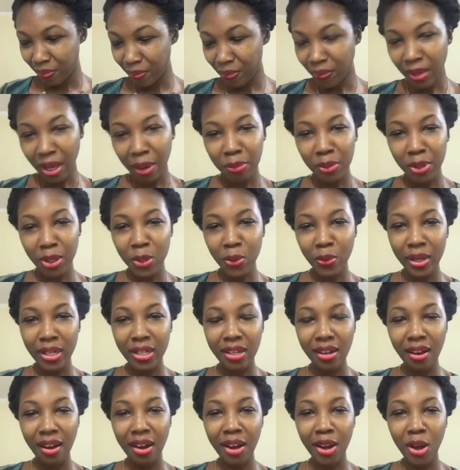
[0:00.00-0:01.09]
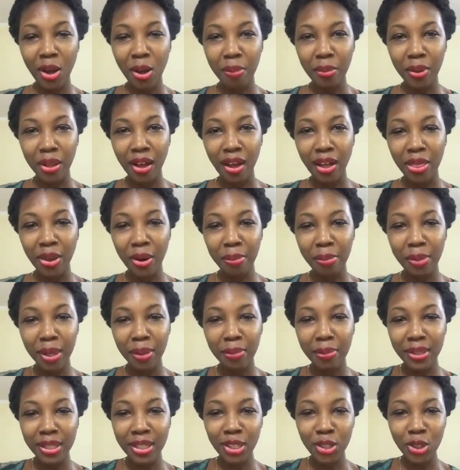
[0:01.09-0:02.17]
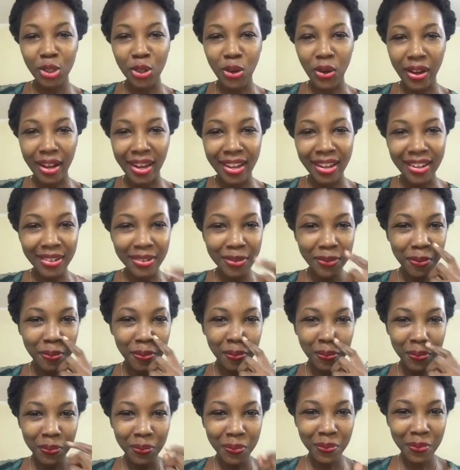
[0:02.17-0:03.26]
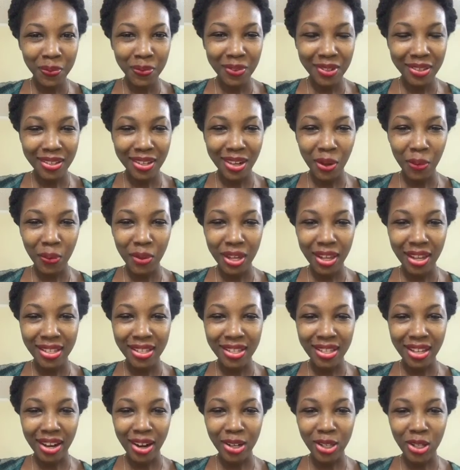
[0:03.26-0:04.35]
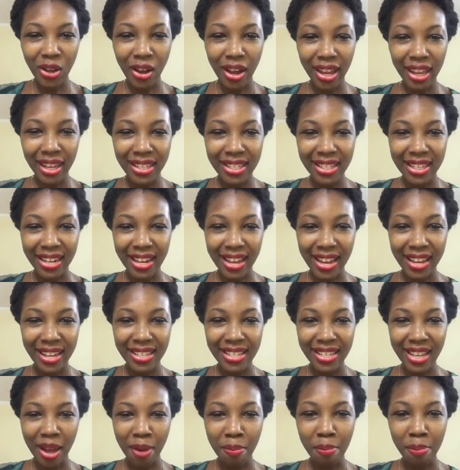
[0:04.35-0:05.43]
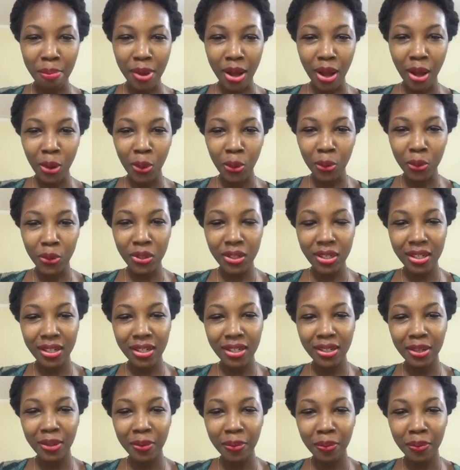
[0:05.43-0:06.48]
I'm just waiting on a couple other people to join so that we can start talking tonight about